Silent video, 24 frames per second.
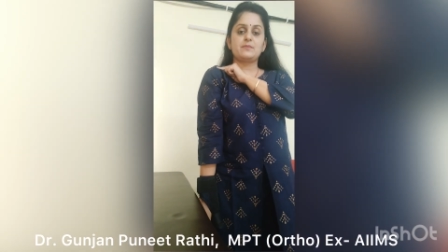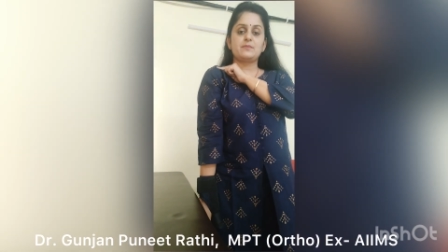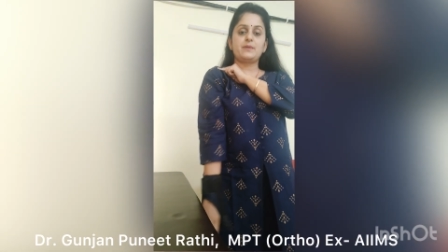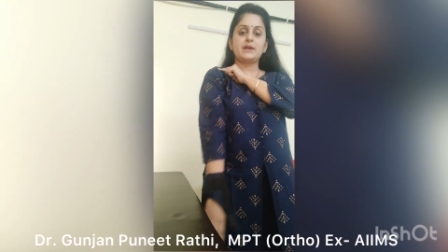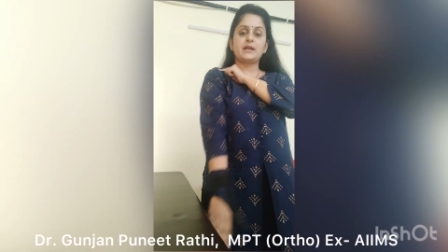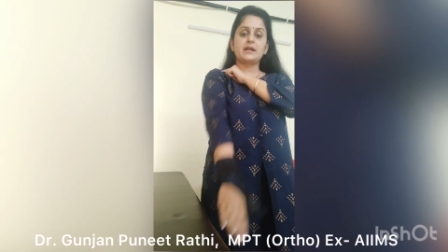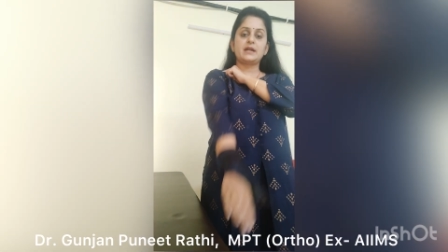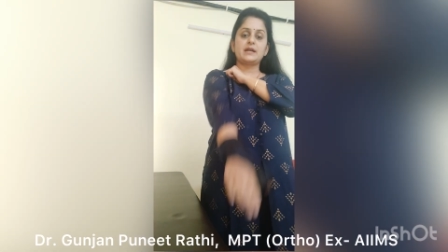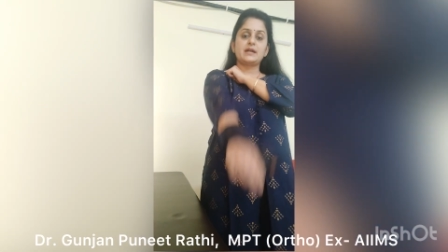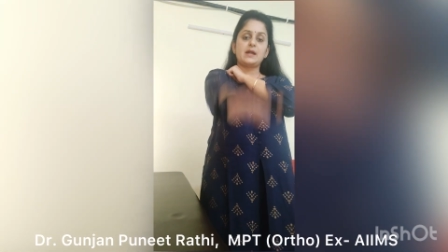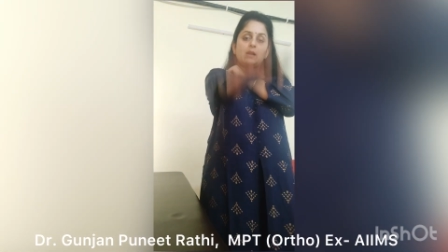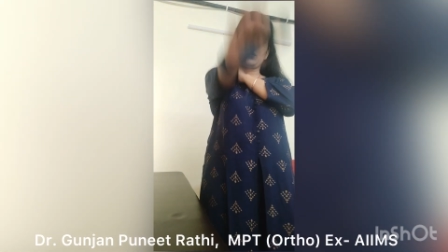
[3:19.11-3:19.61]
Bring
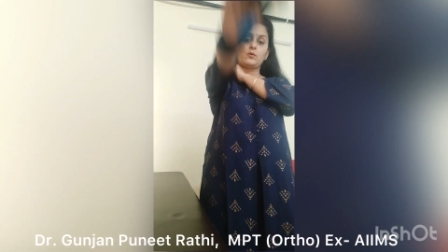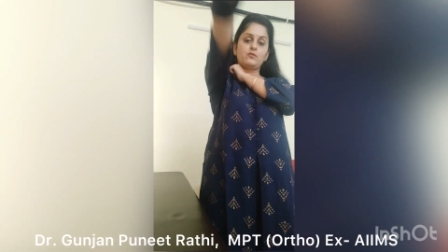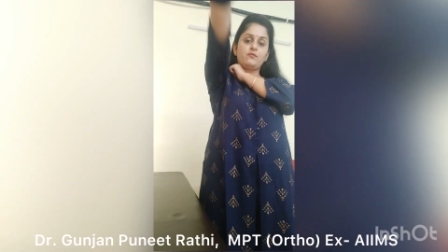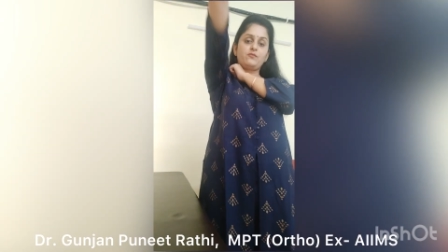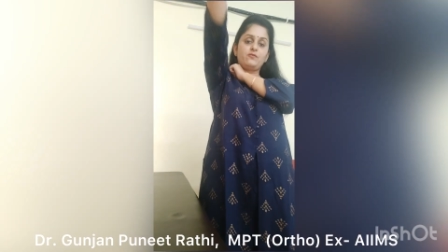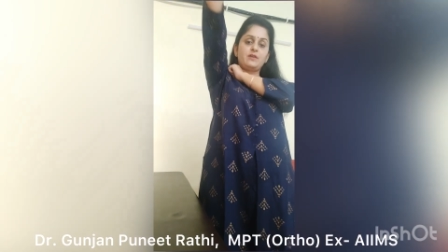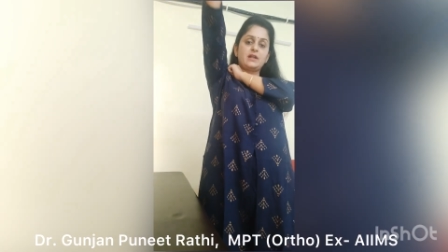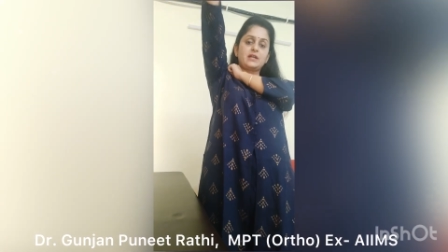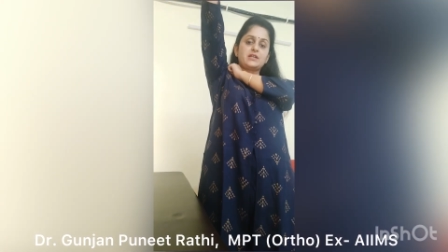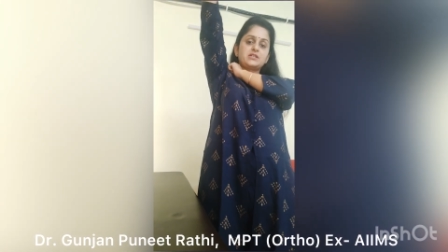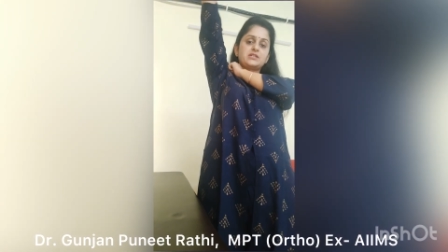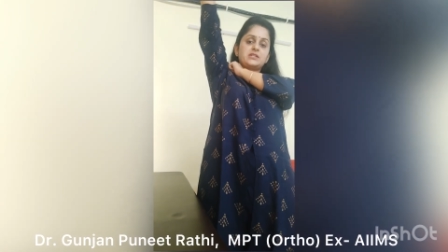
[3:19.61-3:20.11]
it down,
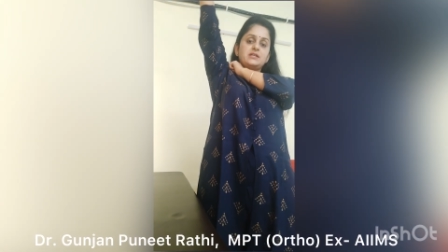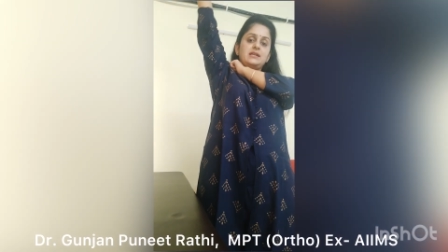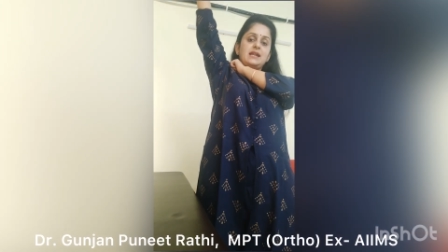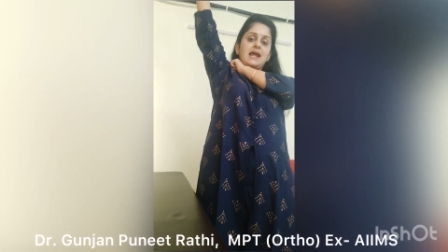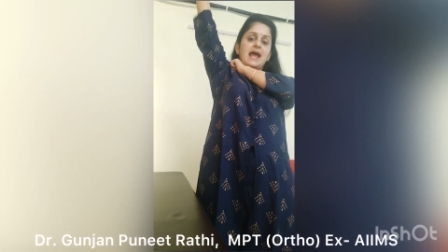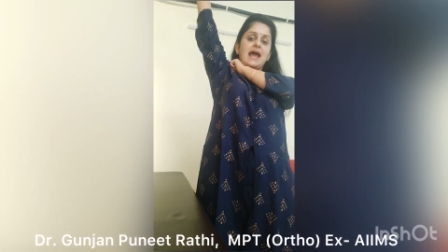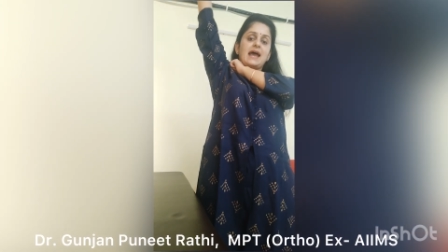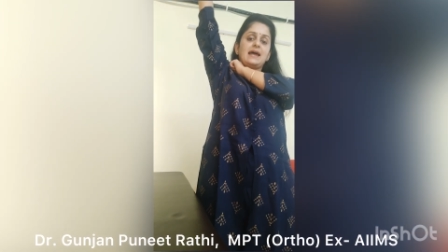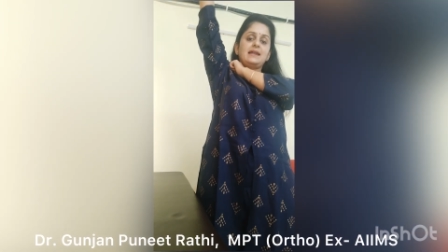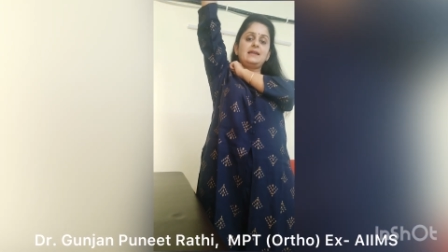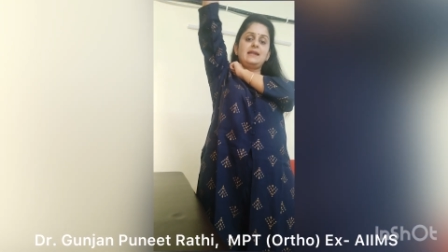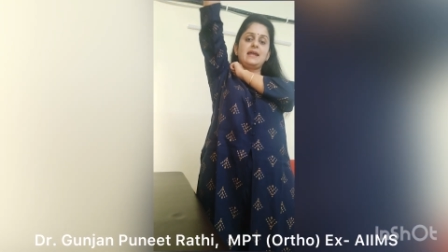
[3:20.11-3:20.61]
flexion
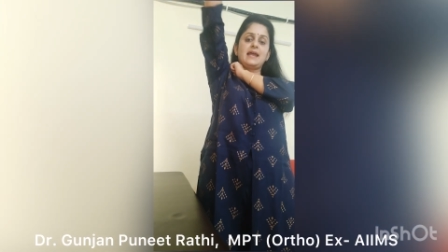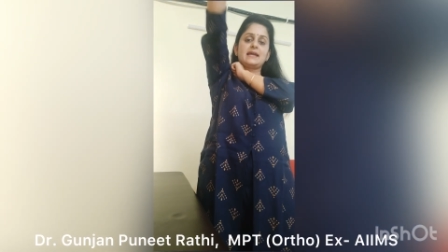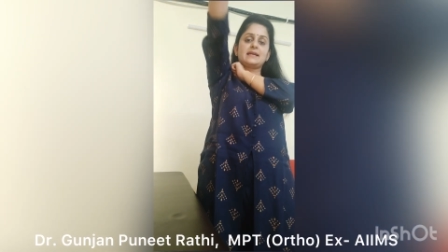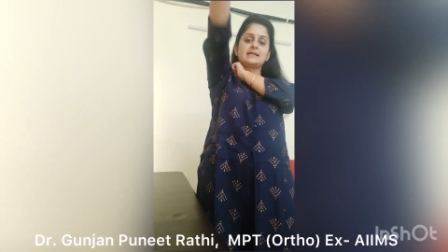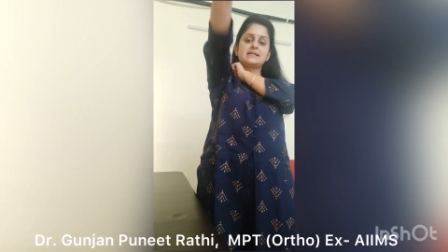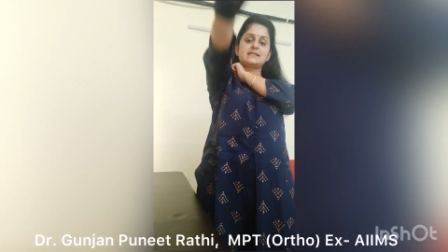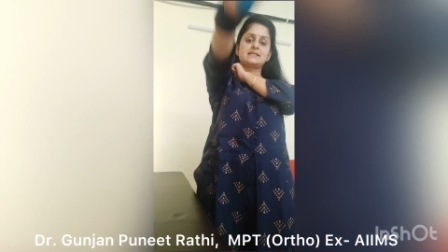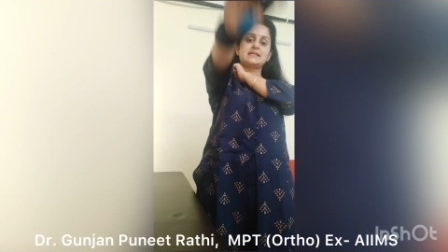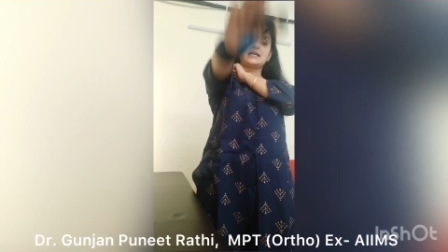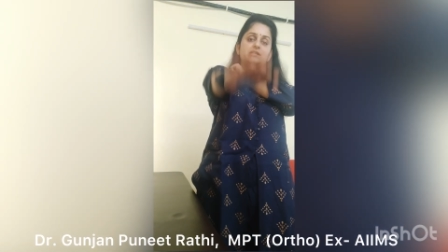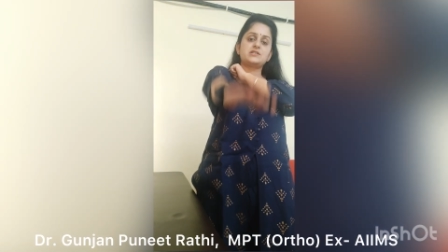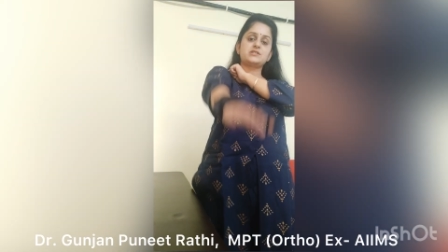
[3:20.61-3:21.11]
and
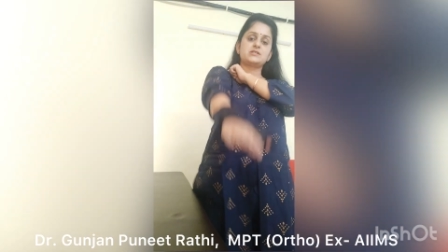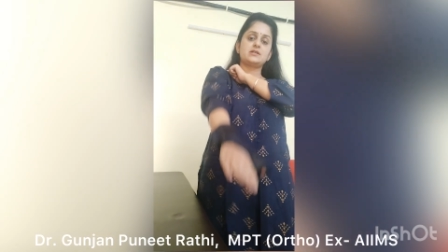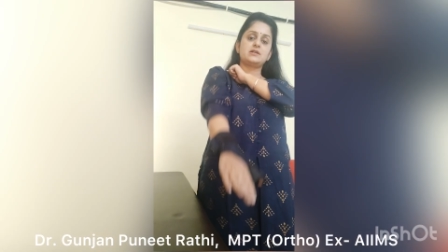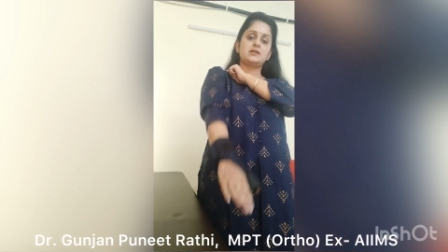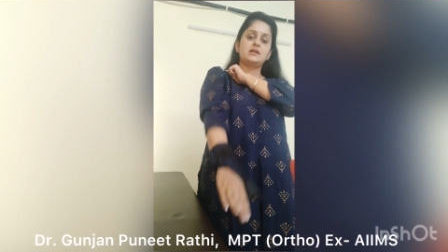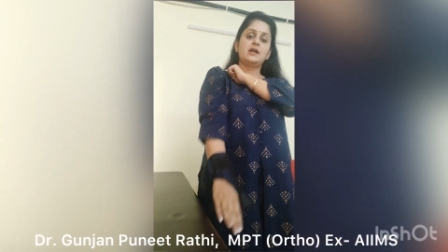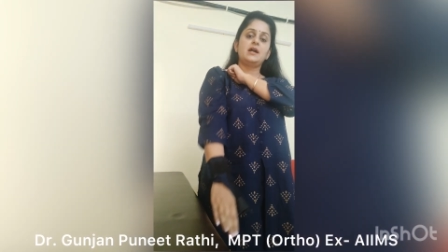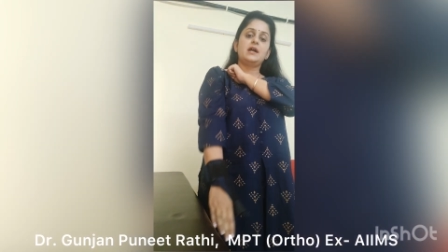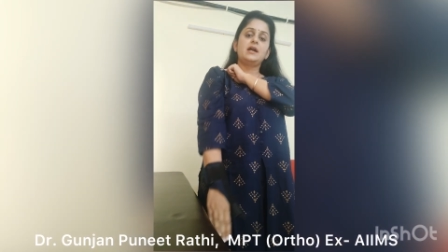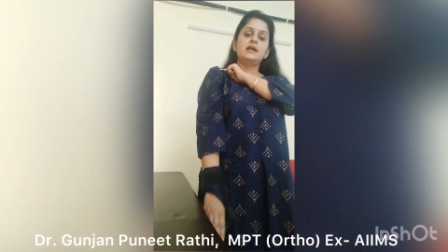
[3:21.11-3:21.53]
extension.